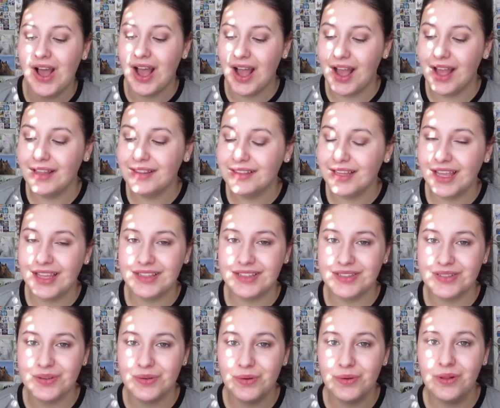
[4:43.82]
Online
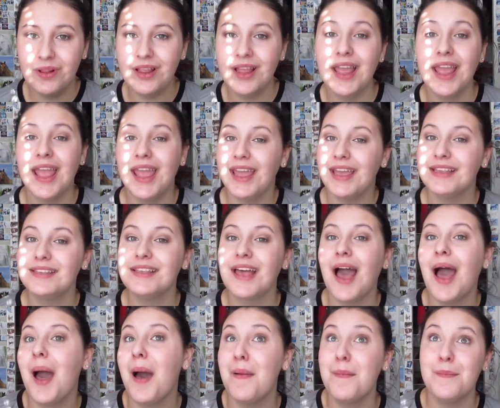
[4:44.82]
school is
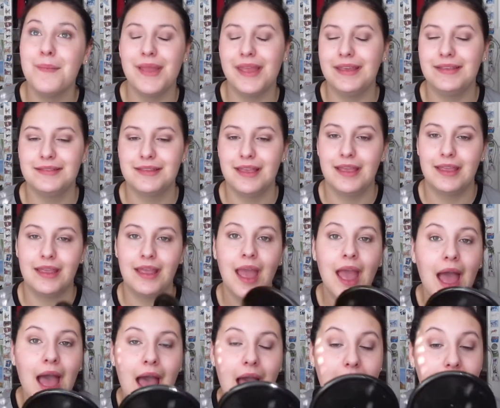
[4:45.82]
amazing.
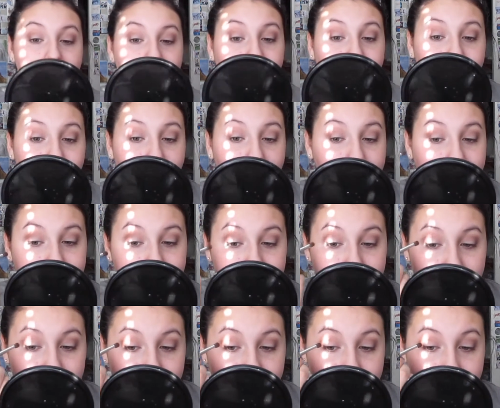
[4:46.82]
I don't have
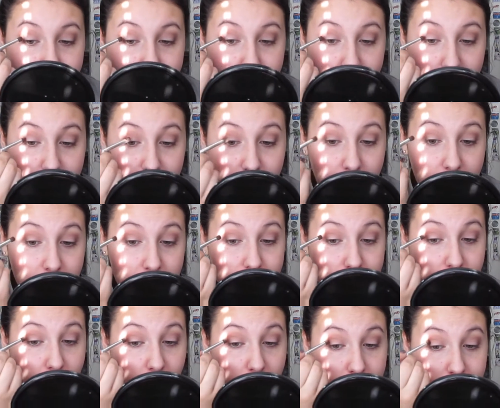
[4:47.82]
to, like,
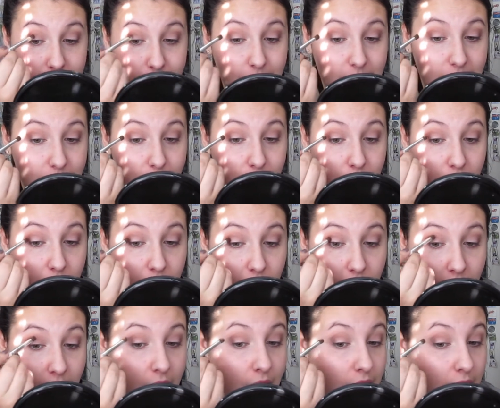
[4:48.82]
talk to people
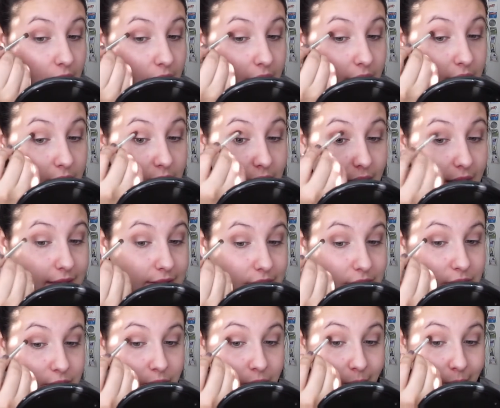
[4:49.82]
in a
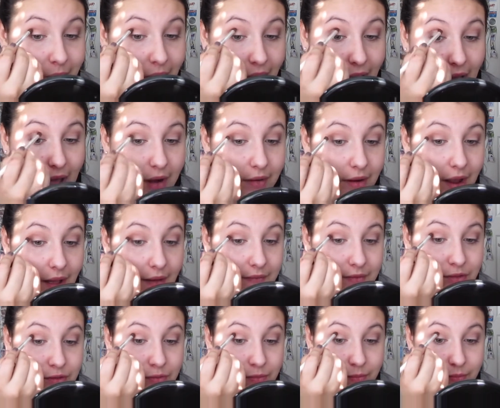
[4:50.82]
classroom. I don't have
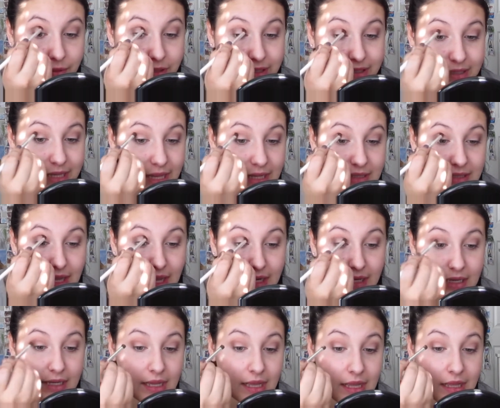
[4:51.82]
to present
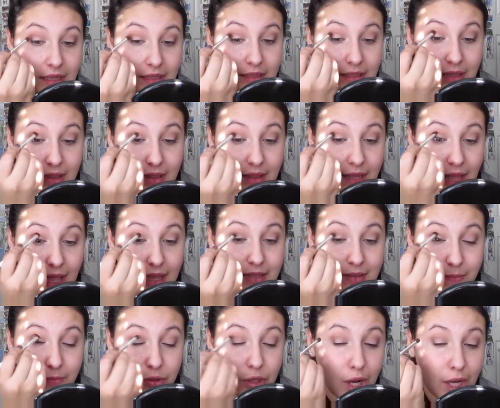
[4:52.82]
any
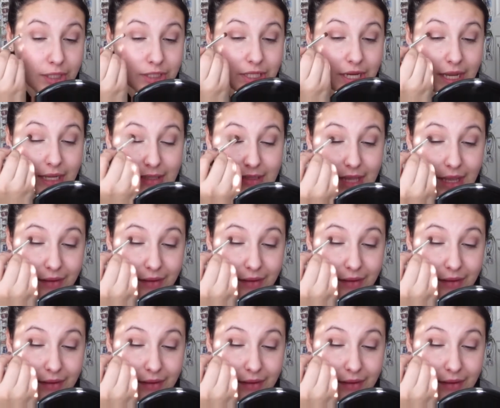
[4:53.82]
class projects.